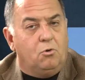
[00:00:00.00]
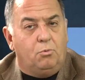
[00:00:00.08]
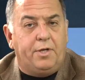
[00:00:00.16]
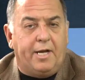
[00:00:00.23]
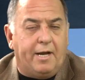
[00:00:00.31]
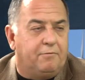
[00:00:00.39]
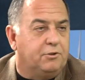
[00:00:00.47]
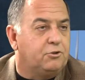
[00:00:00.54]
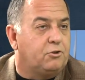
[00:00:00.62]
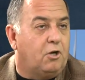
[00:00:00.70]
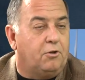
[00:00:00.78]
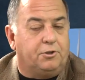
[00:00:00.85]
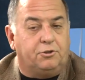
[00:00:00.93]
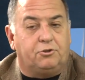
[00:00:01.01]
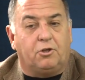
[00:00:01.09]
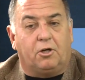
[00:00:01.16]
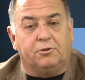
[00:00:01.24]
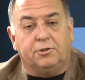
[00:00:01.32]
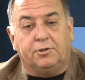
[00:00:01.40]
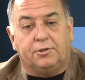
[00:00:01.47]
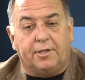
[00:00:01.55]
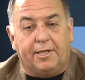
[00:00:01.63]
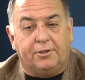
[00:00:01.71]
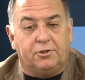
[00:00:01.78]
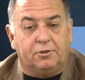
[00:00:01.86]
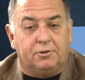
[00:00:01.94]
We have installed these charging
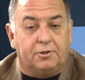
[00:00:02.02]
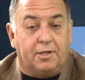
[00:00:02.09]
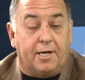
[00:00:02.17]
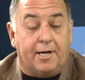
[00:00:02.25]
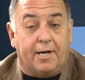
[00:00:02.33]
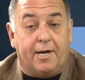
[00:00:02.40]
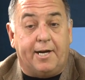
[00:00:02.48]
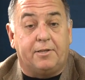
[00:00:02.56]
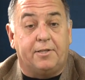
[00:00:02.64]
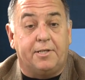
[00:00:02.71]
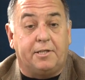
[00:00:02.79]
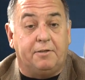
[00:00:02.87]
stations, and I think